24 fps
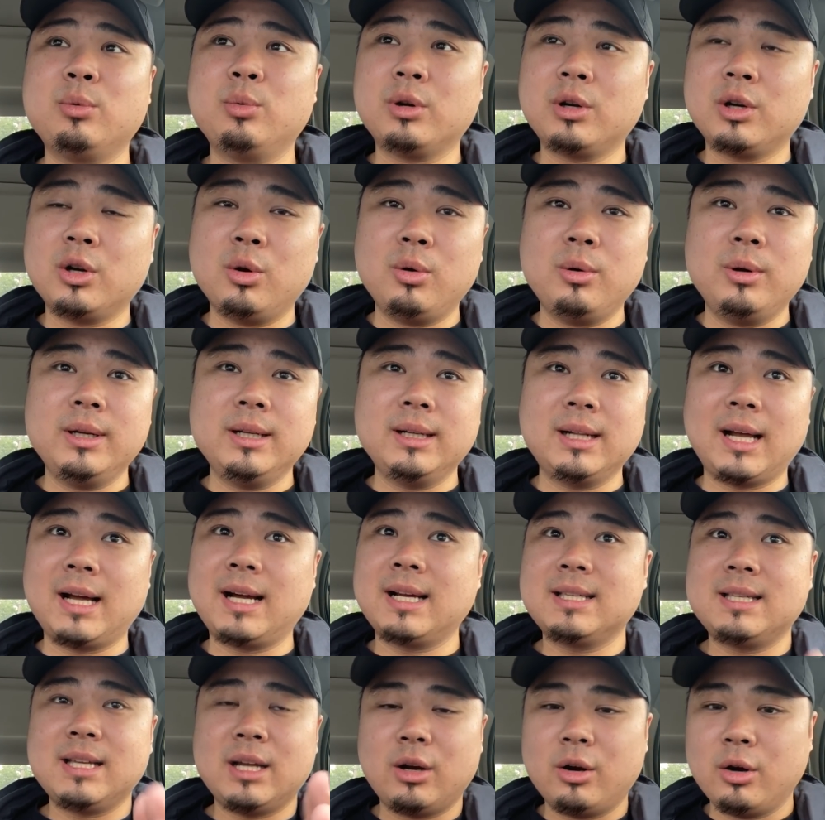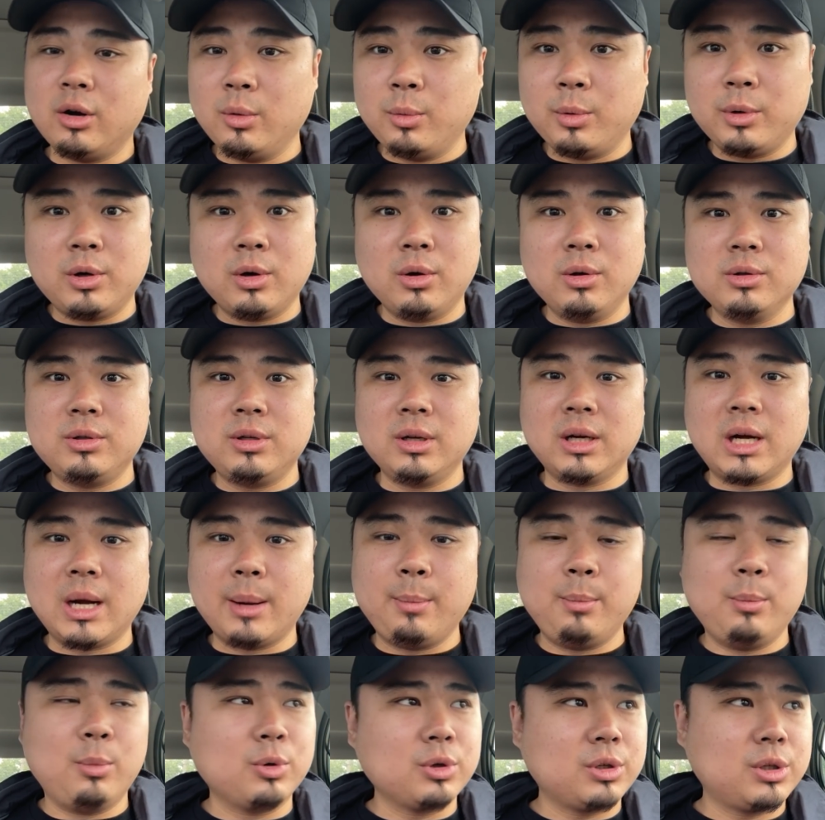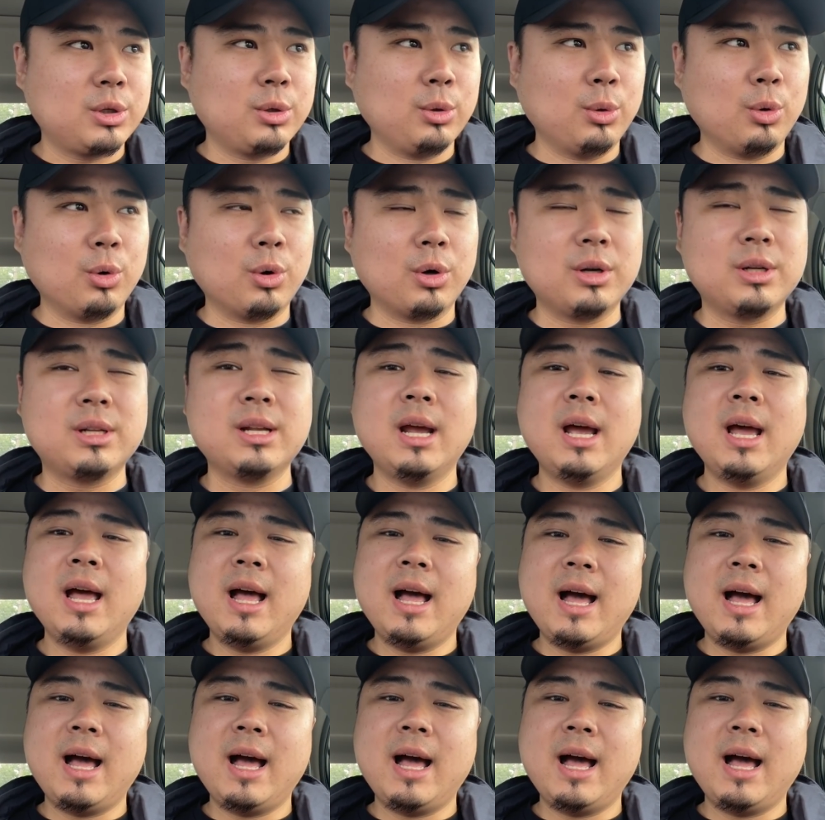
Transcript: We're going, like I said earlier, we're going to a couple more stores.